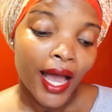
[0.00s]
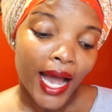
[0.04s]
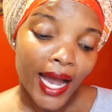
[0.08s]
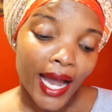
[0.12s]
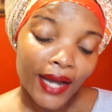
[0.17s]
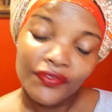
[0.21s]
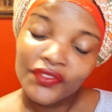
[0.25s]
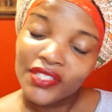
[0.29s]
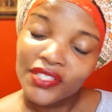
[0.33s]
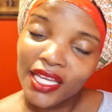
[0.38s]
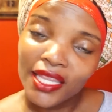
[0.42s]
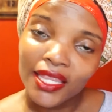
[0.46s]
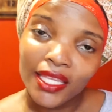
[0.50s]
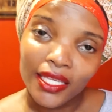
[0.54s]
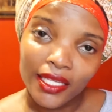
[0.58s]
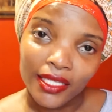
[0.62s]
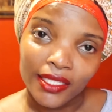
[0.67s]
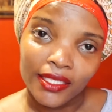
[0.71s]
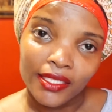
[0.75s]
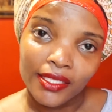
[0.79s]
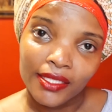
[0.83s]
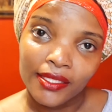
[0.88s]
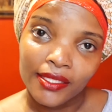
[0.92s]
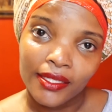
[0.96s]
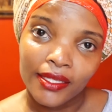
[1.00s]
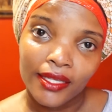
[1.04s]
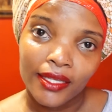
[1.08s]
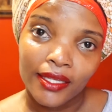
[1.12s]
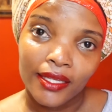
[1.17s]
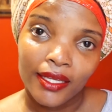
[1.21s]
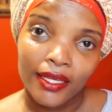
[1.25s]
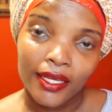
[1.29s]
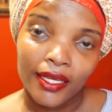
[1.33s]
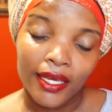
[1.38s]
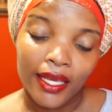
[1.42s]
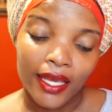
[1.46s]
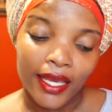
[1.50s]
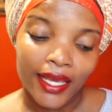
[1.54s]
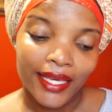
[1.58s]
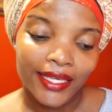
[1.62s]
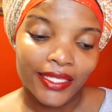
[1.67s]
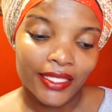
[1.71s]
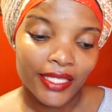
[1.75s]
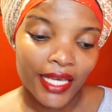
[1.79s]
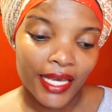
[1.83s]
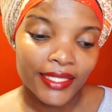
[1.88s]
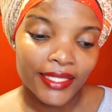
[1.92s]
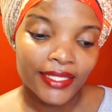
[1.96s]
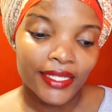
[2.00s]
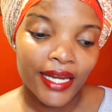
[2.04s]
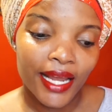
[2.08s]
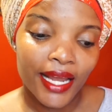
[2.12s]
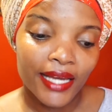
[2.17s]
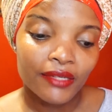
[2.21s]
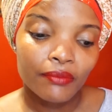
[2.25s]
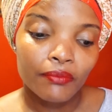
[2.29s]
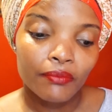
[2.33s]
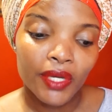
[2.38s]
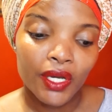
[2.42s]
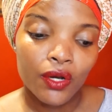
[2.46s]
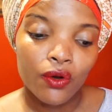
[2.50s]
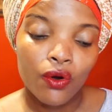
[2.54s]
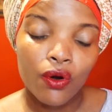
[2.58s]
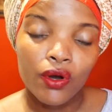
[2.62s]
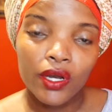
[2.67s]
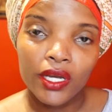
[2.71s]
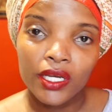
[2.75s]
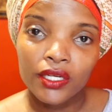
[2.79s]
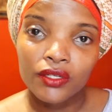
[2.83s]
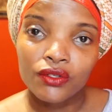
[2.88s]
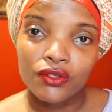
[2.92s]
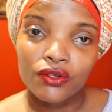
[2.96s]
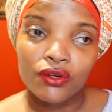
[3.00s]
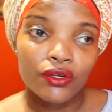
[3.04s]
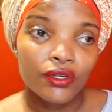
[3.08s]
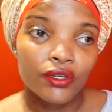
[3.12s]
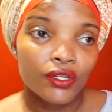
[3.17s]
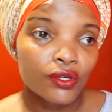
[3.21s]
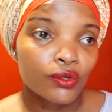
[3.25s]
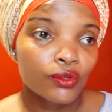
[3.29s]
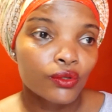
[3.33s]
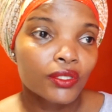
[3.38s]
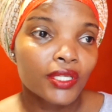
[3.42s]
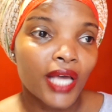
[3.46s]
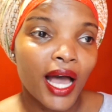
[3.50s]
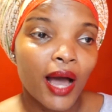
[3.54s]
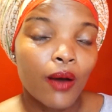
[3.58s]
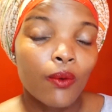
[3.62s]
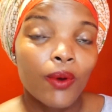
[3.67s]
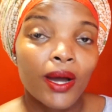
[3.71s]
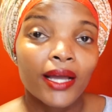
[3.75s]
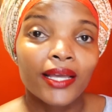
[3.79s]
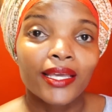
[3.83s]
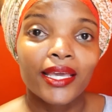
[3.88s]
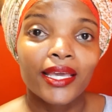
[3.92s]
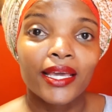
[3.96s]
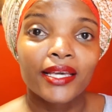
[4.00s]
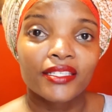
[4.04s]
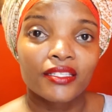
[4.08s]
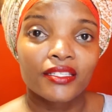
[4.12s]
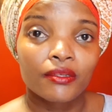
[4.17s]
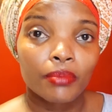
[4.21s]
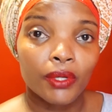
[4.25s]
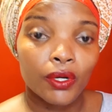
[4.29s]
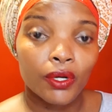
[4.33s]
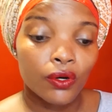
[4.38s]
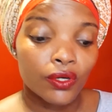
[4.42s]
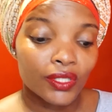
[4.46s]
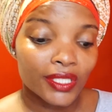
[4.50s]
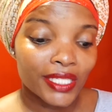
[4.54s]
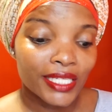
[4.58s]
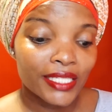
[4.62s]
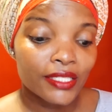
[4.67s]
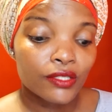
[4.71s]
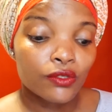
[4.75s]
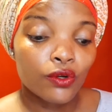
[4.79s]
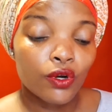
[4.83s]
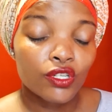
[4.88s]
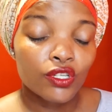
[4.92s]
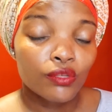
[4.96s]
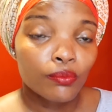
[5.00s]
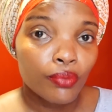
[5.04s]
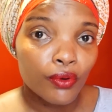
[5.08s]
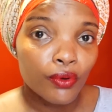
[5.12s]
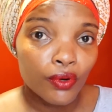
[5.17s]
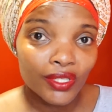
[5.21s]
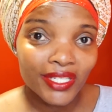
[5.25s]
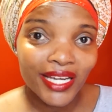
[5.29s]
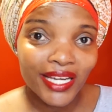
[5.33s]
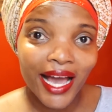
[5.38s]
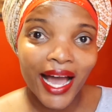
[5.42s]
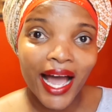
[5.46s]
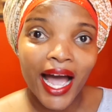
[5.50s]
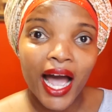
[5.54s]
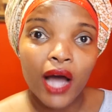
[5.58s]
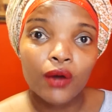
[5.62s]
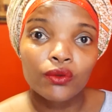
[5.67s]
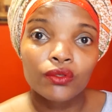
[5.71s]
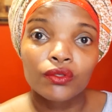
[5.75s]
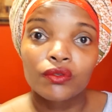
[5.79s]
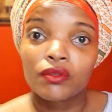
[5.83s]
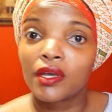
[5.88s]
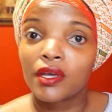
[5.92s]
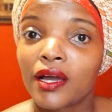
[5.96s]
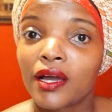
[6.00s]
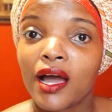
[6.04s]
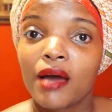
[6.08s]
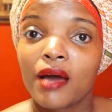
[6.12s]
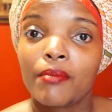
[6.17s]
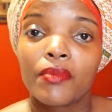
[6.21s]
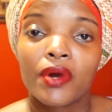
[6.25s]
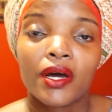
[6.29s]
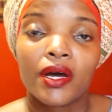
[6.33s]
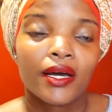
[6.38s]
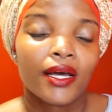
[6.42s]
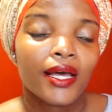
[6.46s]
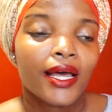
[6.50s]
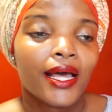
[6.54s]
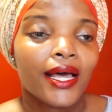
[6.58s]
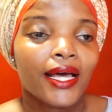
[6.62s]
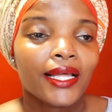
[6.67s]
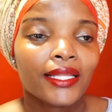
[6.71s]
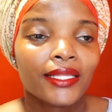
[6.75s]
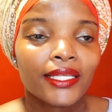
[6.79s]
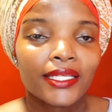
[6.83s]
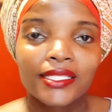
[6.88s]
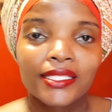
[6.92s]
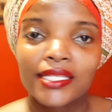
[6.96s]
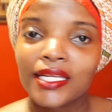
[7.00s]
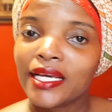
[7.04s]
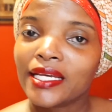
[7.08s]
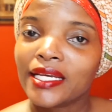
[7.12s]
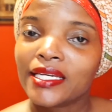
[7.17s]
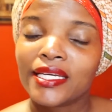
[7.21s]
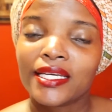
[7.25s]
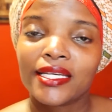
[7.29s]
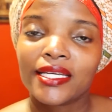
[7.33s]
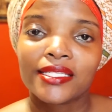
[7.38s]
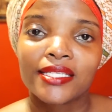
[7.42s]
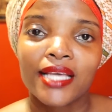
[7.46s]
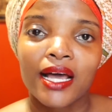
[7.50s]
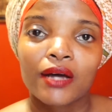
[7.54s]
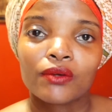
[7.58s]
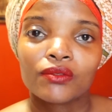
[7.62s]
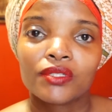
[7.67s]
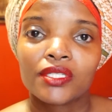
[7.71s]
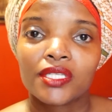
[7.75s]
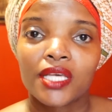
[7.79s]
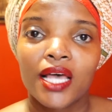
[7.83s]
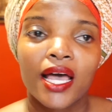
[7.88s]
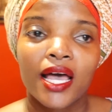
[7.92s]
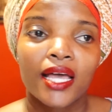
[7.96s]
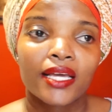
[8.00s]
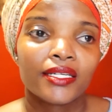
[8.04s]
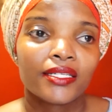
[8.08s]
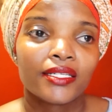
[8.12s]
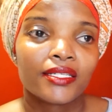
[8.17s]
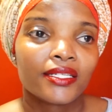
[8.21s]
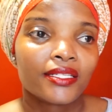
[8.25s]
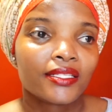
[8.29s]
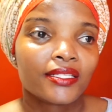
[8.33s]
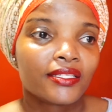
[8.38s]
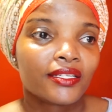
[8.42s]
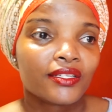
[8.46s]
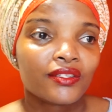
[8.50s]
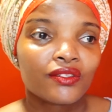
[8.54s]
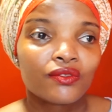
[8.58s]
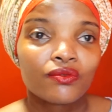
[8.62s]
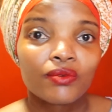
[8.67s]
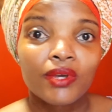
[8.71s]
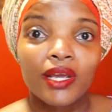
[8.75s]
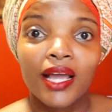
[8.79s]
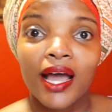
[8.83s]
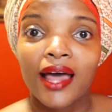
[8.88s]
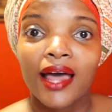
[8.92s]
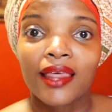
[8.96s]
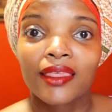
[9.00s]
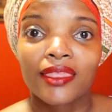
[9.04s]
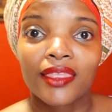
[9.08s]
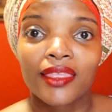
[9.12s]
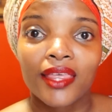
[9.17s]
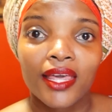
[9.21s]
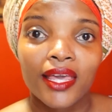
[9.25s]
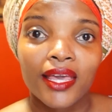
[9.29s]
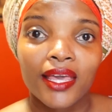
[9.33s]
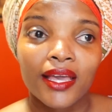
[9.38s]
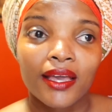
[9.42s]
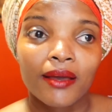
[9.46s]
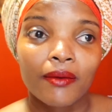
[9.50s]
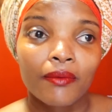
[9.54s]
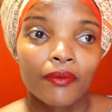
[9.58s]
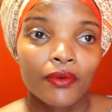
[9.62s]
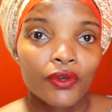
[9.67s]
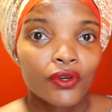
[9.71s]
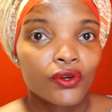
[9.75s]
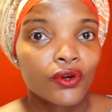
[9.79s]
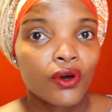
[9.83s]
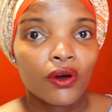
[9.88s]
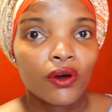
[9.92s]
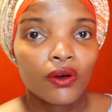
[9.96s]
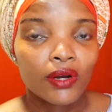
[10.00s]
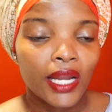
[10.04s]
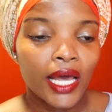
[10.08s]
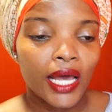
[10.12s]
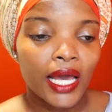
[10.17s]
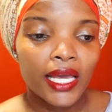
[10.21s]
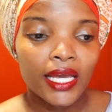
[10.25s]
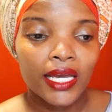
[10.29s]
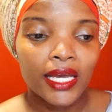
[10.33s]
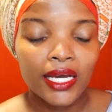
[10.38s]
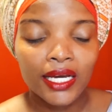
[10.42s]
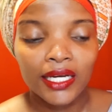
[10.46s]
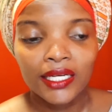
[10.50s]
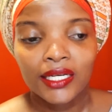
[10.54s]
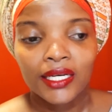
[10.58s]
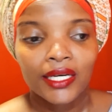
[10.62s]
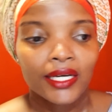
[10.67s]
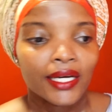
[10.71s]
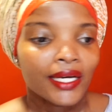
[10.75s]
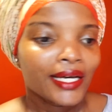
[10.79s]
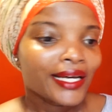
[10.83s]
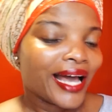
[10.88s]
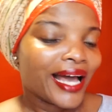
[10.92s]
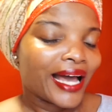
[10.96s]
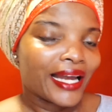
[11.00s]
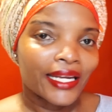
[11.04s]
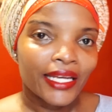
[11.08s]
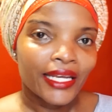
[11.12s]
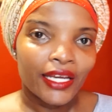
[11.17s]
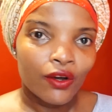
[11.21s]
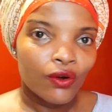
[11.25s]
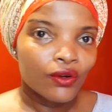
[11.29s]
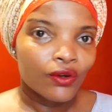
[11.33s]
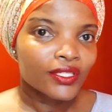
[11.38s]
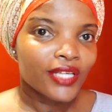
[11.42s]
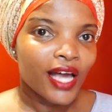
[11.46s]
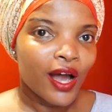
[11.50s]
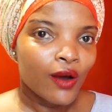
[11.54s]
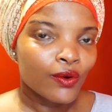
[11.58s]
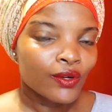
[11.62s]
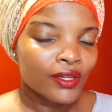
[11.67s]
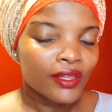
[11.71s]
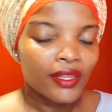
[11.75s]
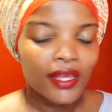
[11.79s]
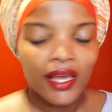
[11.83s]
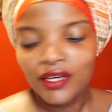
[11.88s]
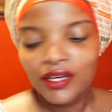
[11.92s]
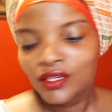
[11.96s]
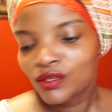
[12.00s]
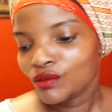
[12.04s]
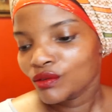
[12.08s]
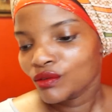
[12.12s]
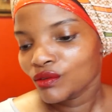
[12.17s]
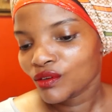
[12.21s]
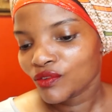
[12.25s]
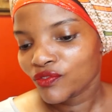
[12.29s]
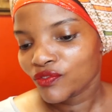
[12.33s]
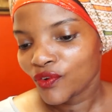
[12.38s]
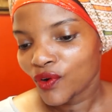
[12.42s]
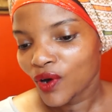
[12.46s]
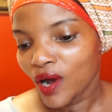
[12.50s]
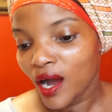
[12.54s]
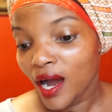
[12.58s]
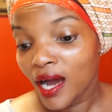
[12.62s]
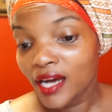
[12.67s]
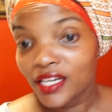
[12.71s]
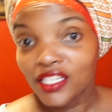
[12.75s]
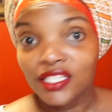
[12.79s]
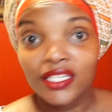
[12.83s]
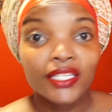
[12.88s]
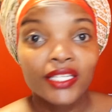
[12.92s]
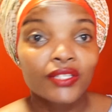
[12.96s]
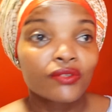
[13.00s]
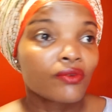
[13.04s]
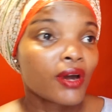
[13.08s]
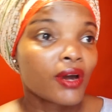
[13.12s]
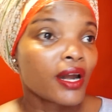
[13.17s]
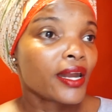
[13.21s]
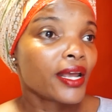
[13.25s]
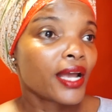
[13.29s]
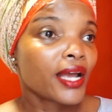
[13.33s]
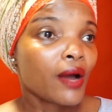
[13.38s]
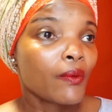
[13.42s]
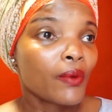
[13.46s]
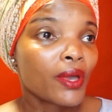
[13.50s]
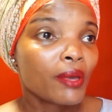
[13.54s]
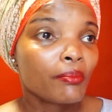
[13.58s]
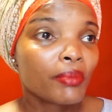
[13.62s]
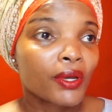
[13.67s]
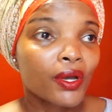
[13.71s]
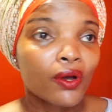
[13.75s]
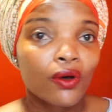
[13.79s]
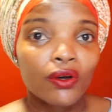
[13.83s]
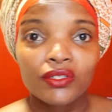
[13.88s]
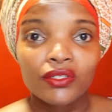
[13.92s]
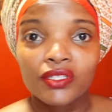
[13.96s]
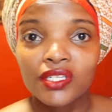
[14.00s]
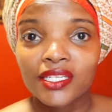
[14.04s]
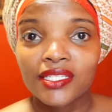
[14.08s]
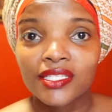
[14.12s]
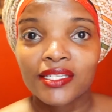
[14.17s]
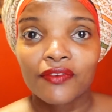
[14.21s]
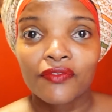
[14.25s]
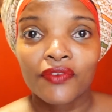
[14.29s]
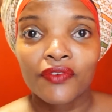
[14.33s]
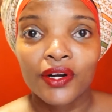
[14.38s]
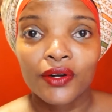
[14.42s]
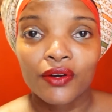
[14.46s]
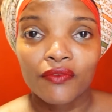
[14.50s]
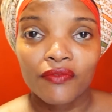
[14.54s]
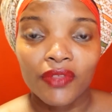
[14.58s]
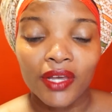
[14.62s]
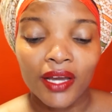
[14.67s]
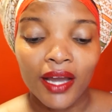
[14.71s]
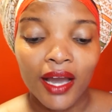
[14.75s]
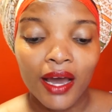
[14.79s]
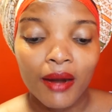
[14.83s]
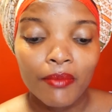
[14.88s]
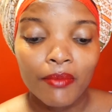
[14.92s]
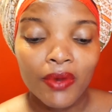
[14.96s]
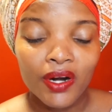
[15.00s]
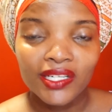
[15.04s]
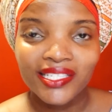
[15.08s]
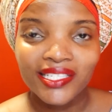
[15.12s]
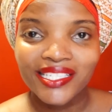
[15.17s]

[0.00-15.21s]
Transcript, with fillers: After this, he says, let me go introduce our guest because he's not brought her out to camera. This lady is outside. She's just doing her thing, you know, like, and he goes out there to look for her. She's running away because she's afraid of the camera.